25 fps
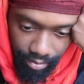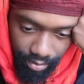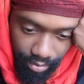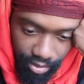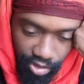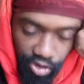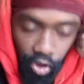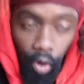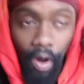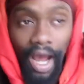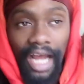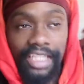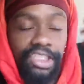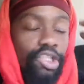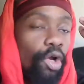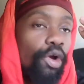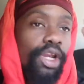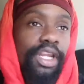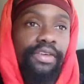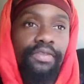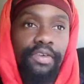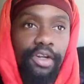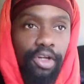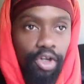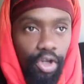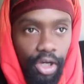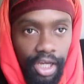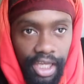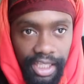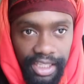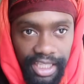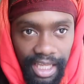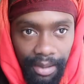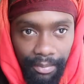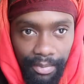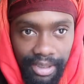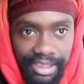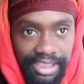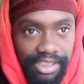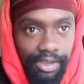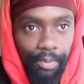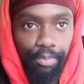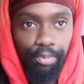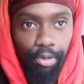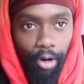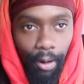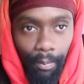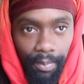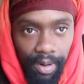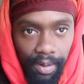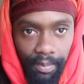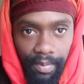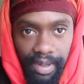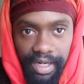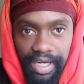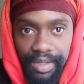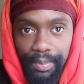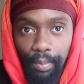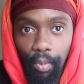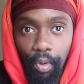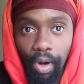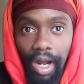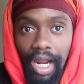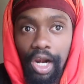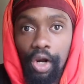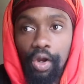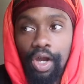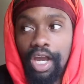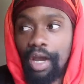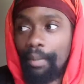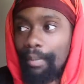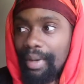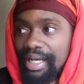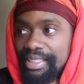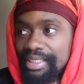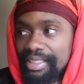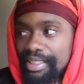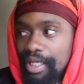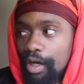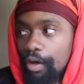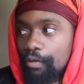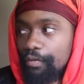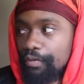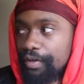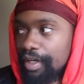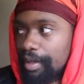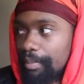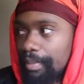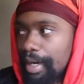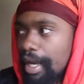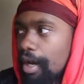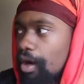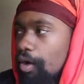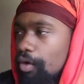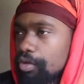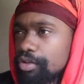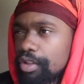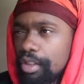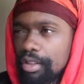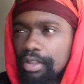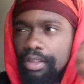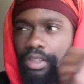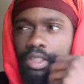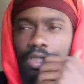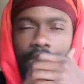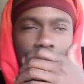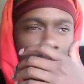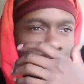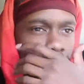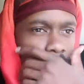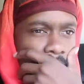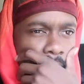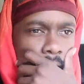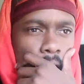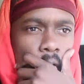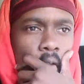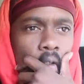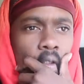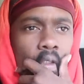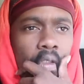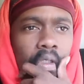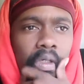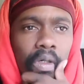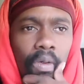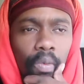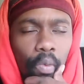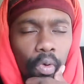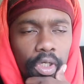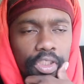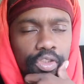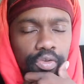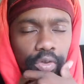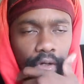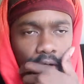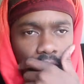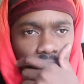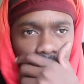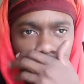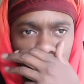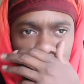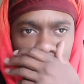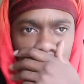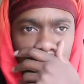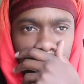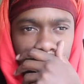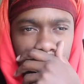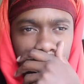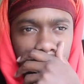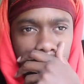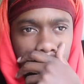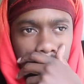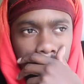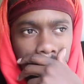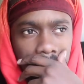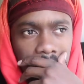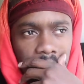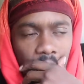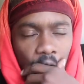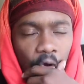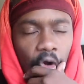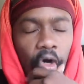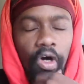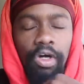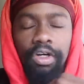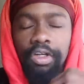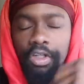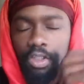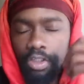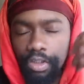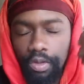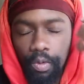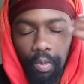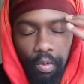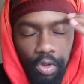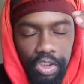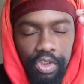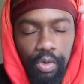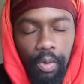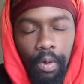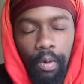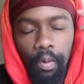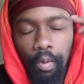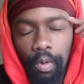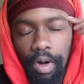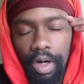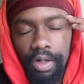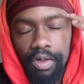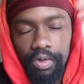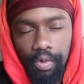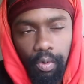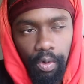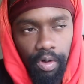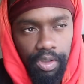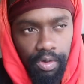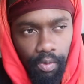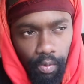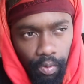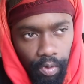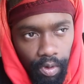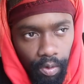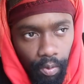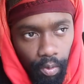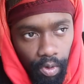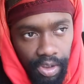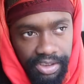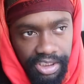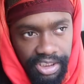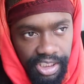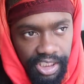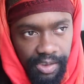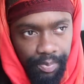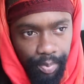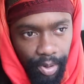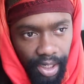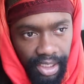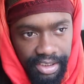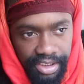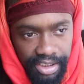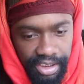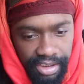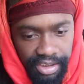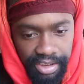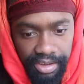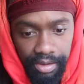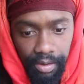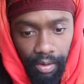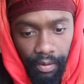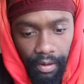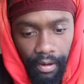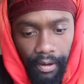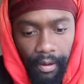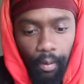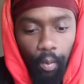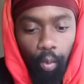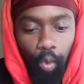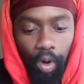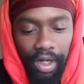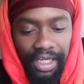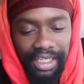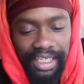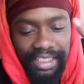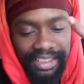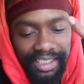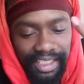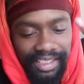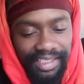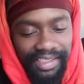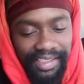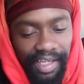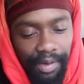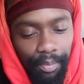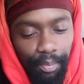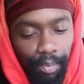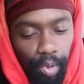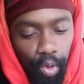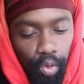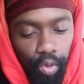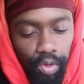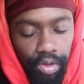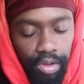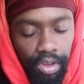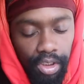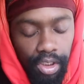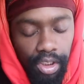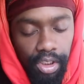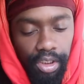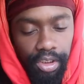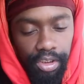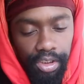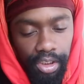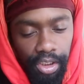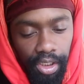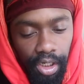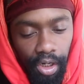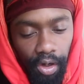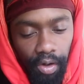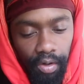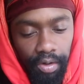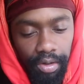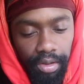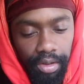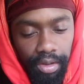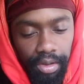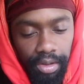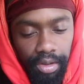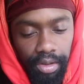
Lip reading: So I don't even look at them as the problem anymore. I look at myself and I'm like, hold on, what's wrong with me? Or what's this person? What? It's a symbol, you know.